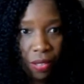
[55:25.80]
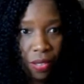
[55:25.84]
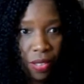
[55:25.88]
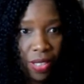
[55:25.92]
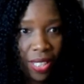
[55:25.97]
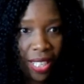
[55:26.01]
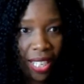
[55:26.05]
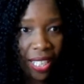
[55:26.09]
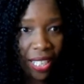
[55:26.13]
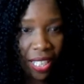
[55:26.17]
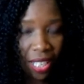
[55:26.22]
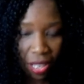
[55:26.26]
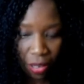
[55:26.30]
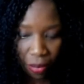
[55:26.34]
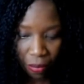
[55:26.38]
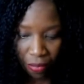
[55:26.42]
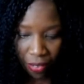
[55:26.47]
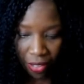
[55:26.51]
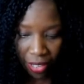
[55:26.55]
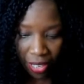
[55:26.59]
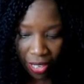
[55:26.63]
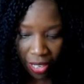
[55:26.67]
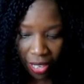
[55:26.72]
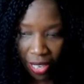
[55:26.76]
Thank you for
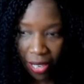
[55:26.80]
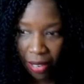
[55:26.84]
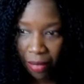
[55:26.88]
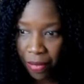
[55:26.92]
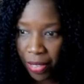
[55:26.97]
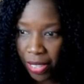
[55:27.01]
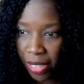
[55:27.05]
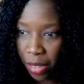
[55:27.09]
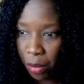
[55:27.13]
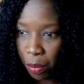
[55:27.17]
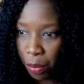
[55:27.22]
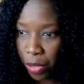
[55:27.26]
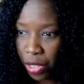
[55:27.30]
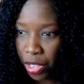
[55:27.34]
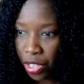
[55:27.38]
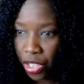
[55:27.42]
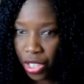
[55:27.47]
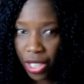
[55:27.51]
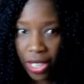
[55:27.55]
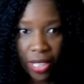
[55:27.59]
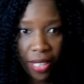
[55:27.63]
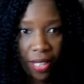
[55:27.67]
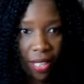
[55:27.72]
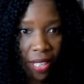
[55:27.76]
that. I really
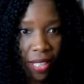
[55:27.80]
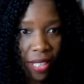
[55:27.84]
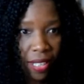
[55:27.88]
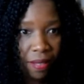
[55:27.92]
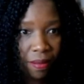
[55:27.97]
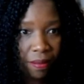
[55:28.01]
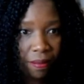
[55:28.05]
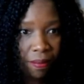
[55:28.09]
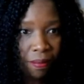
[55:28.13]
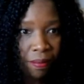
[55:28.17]
appreciate that.